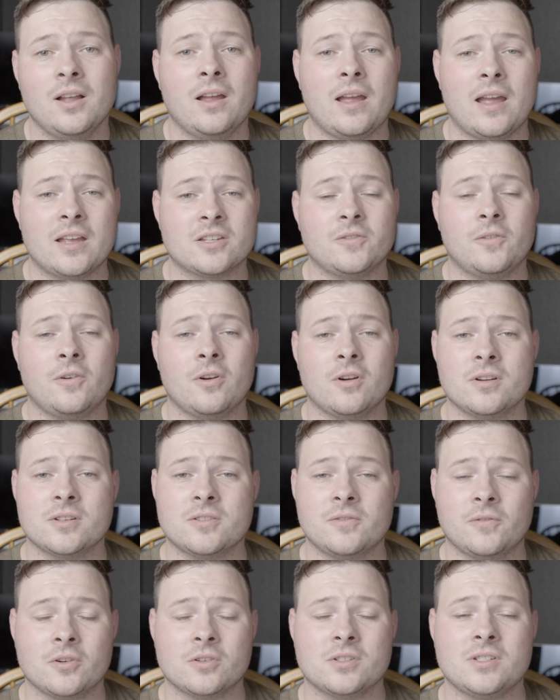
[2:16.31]
As far as
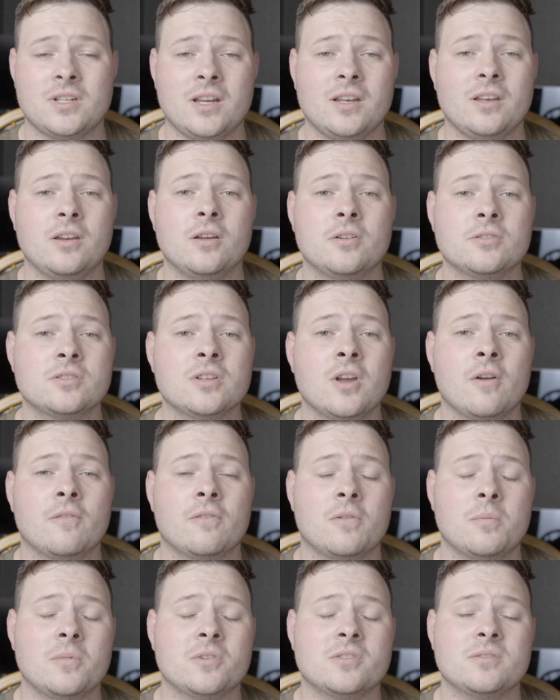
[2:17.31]
first aid goes,
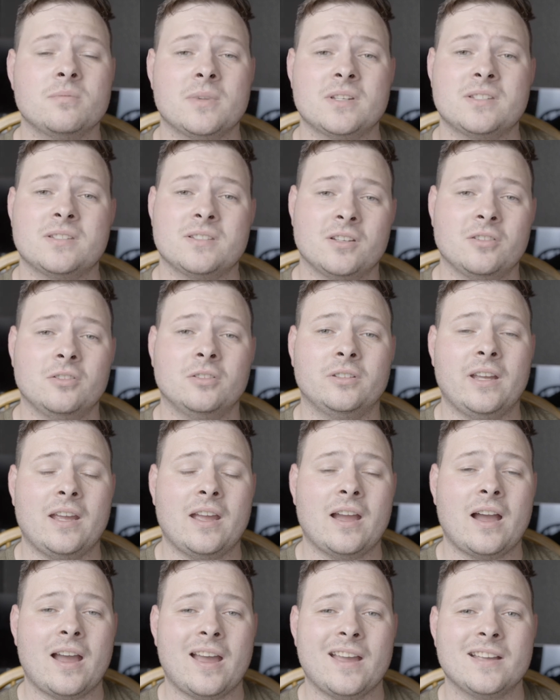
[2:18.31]
for most of my single day
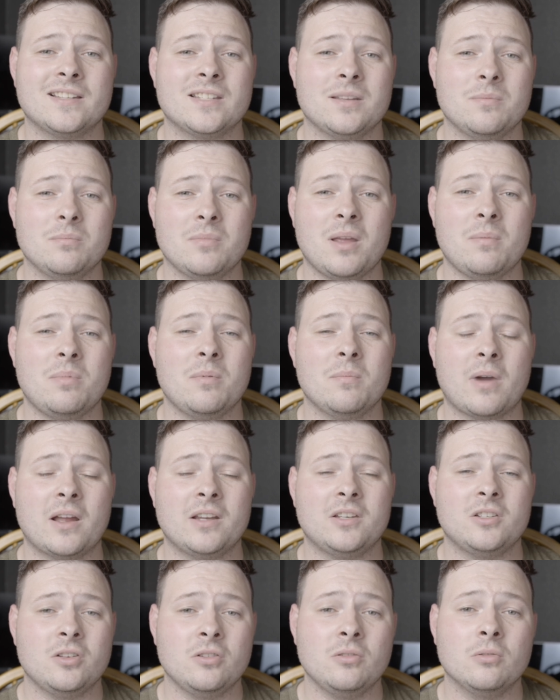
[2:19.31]
hikes and maybe my
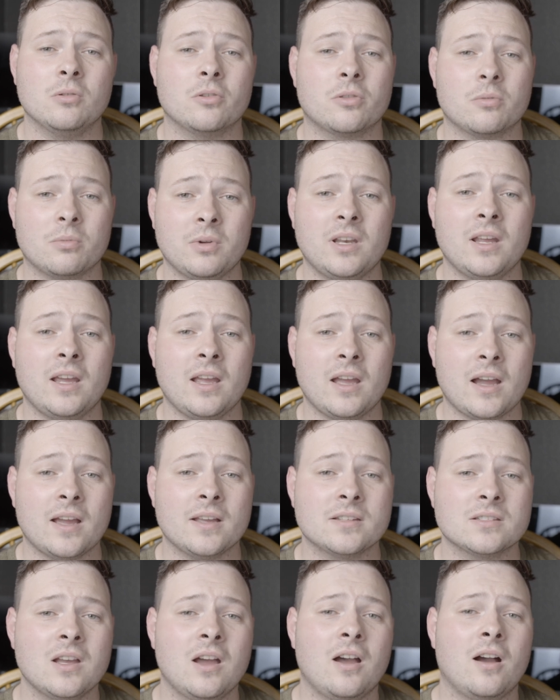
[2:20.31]
2 or 3 day
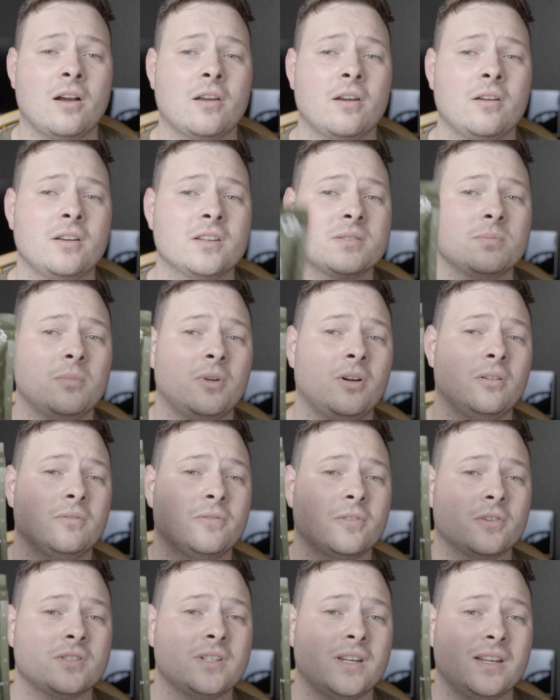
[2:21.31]
hikes, I'll carry a small
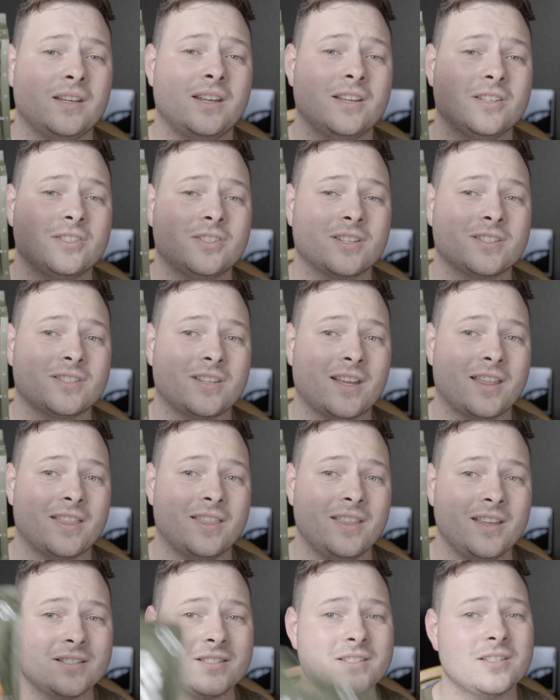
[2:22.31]
first aid kit just like
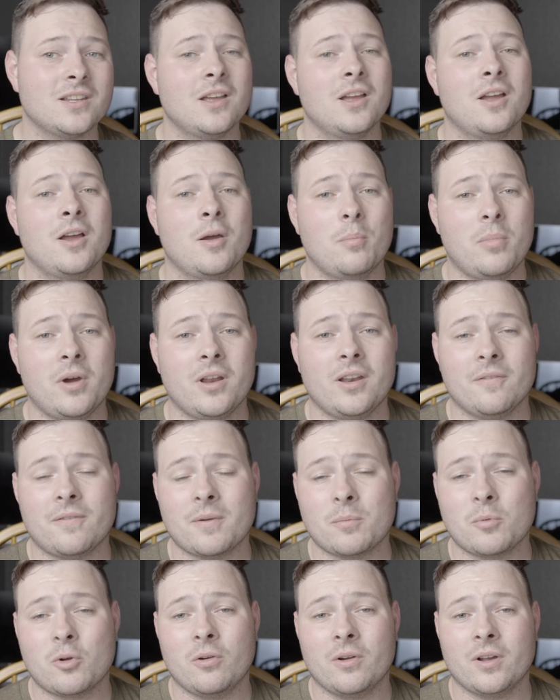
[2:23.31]
this. But if
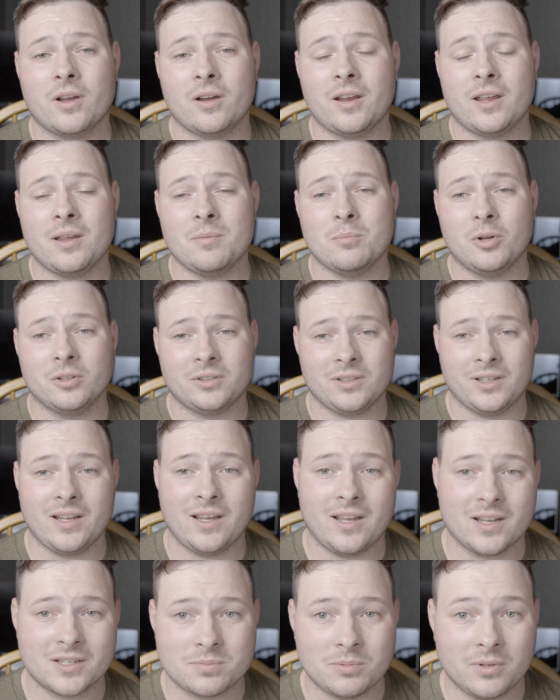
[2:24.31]
I'm going on a multi-day
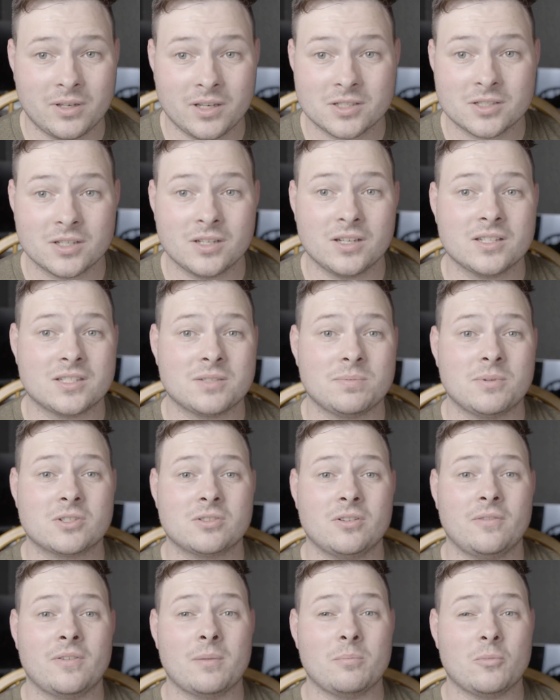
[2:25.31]
expedition, especially
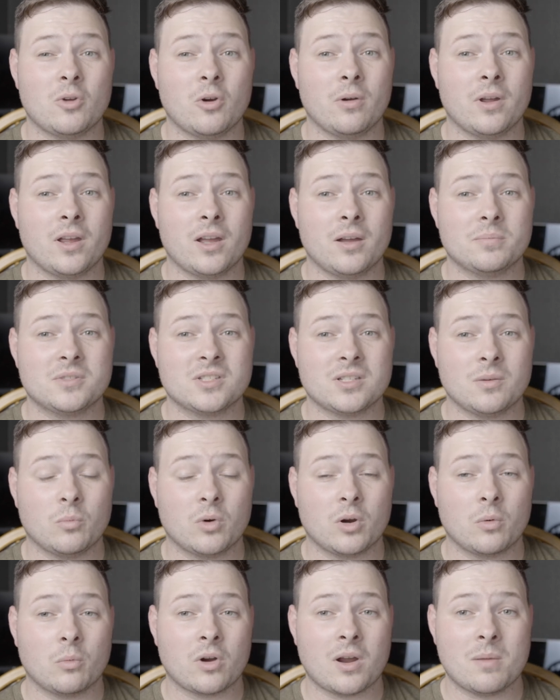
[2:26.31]
if I'm going up
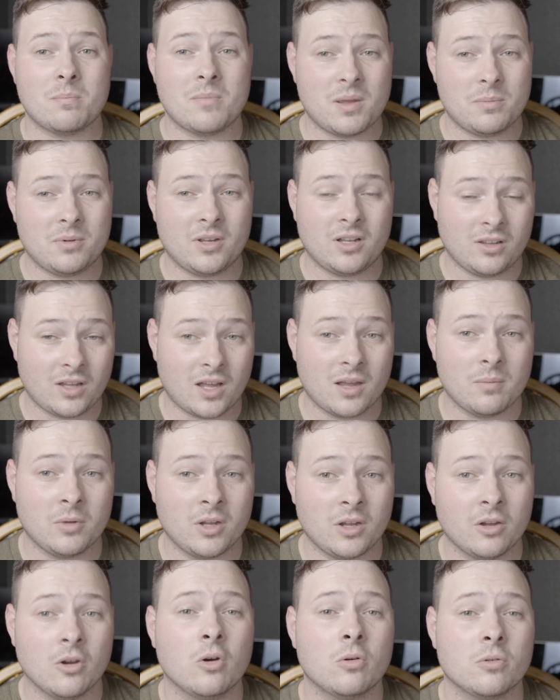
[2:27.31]
somewhere where I may be
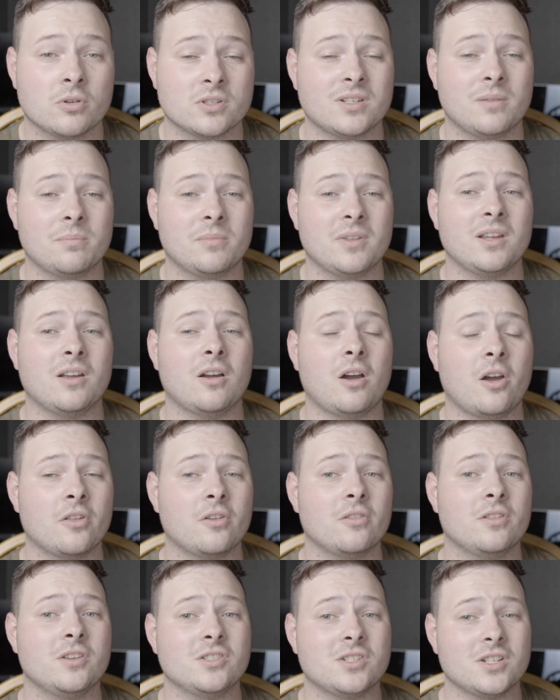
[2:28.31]
climbing or something other
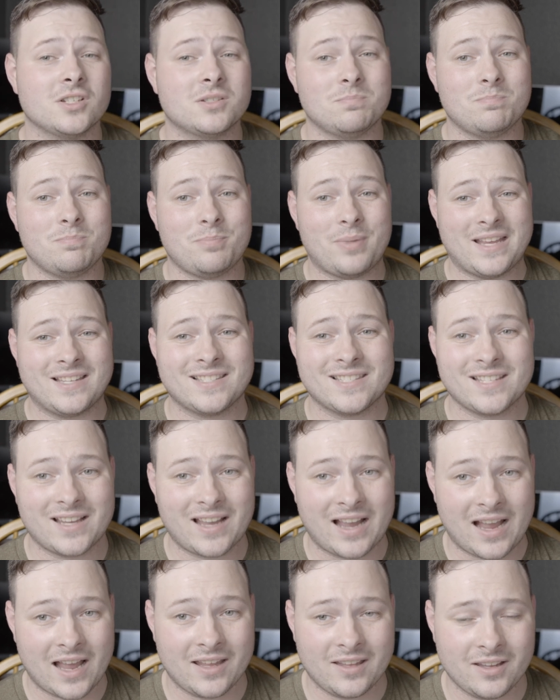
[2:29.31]
than just basic
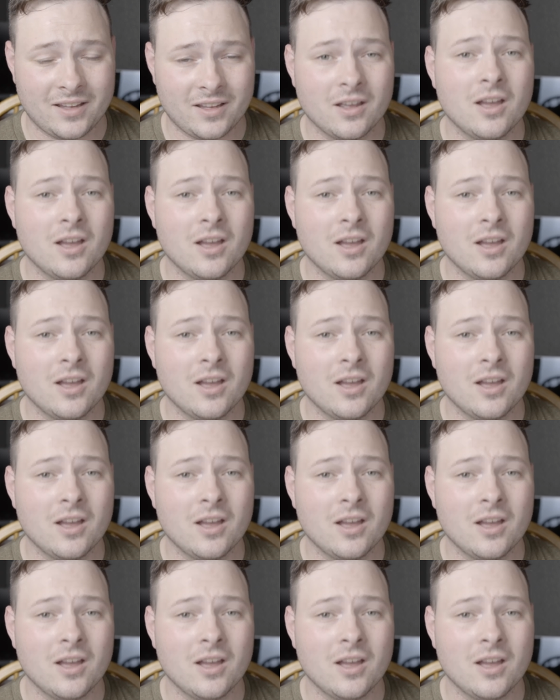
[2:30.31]
hiking,